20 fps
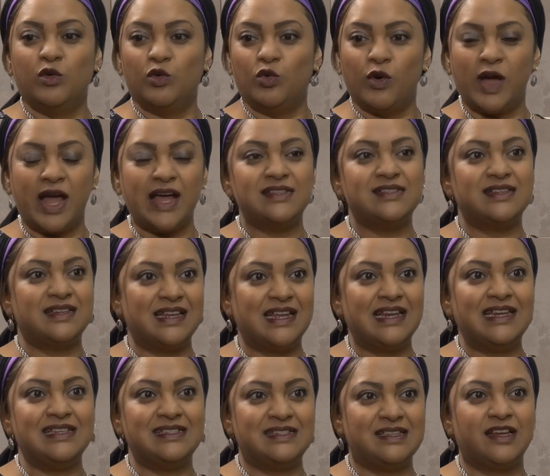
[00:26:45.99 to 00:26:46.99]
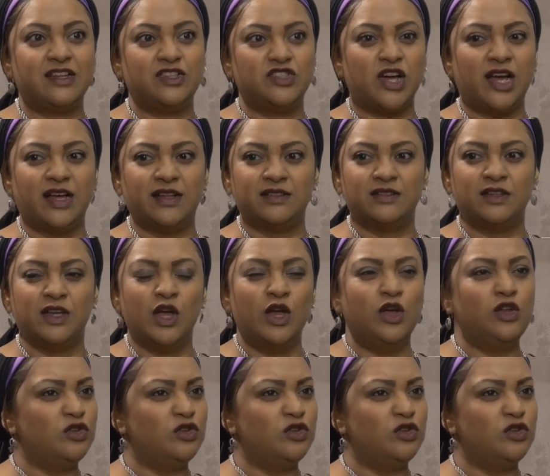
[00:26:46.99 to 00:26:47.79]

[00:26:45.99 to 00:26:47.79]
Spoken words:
who has a really sick child,